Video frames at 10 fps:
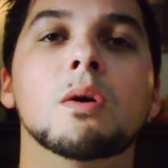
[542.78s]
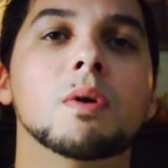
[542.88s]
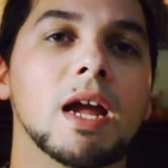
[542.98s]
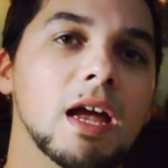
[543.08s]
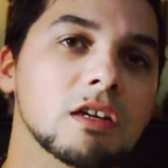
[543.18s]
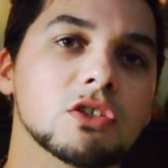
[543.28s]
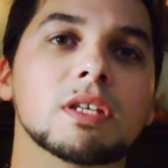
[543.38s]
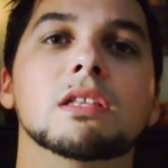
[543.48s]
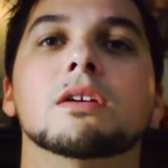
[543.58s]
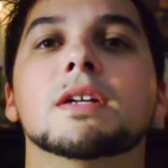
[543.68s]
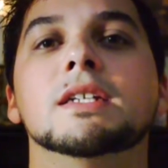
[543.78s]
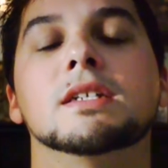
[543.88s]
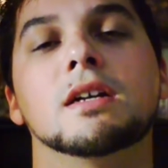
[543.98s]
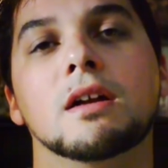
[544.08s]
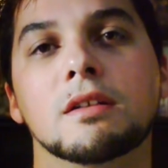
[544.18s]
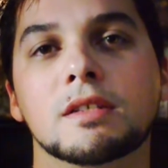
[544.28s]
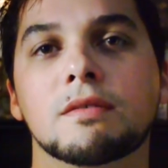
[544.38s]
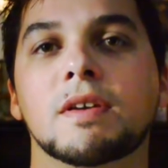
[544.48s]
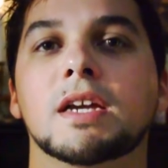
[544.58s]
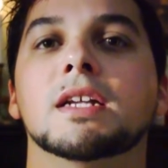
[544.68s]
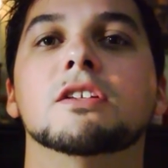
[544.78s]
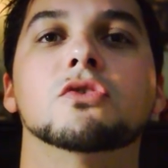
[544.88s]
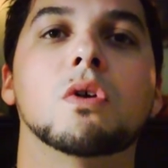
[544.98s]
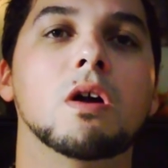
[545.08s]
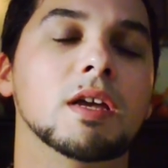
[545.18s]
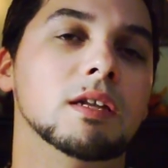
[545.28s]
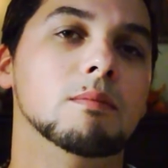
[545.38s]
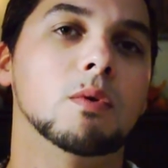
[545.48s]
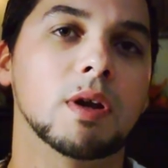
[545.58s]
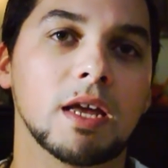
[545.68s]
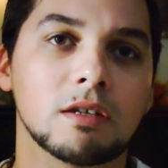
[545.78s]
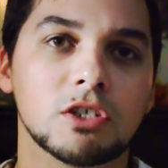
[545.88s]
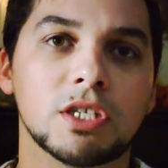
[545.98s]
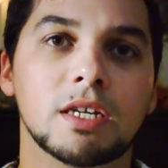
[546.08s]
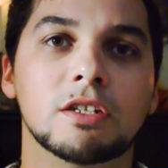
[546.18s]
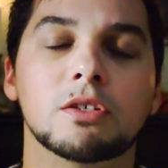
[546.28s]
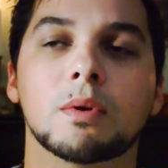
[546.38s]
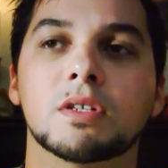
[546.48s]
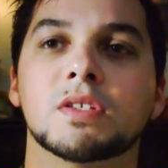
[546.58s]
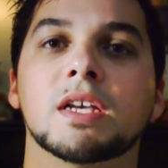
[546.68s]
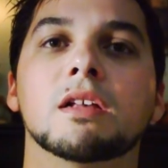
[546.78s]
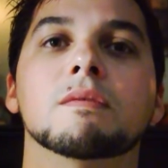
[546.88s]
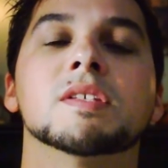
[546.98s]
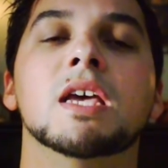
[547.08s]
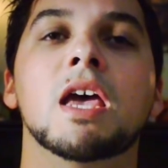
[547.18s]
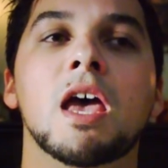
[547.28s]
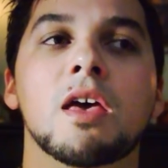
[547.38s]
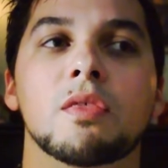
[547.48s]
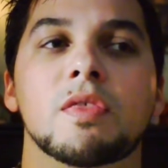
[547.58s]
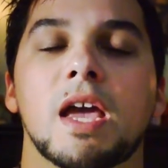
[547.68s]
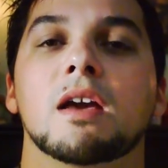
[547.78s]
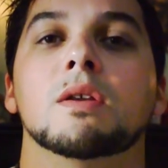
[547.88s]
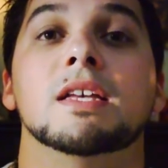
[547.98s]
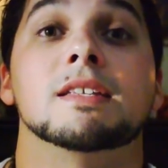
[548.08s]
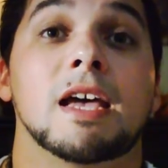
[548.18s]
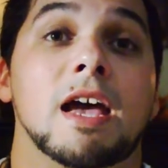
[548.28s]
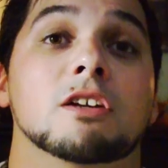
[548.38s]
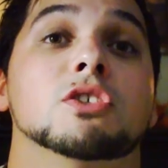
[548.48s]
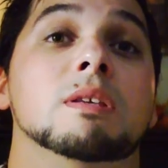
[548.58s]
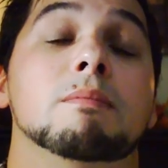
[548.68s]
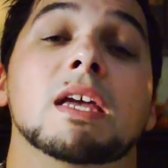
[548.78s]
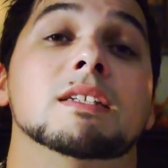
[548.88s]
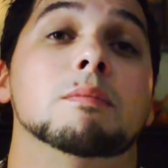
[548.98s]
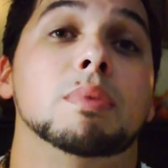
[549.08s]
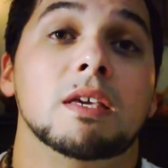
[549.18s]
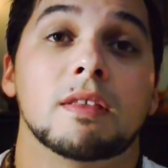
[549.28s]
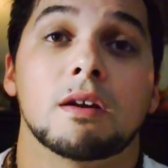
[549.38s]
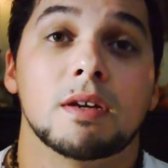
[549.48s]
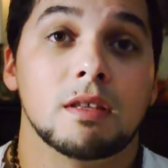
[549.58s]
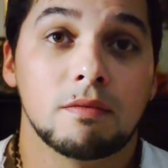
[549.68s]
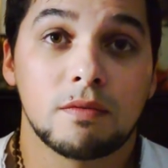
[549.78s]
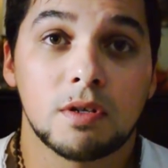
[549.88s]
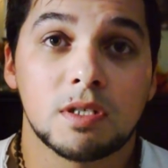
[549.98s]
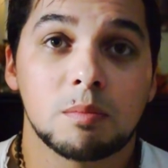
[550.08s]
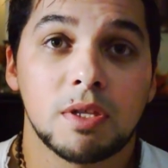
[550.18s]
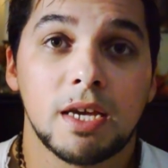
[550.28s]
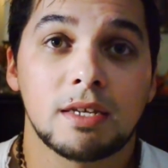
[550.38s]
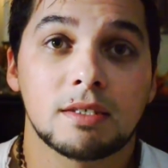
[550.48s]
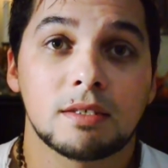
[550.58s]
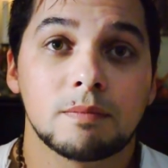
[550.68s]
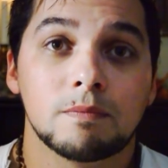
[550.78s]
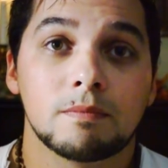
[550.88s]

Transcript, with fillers: we're actually learning to cultivate and draw in more energy into ourselves that is actually meant to be there in the first place.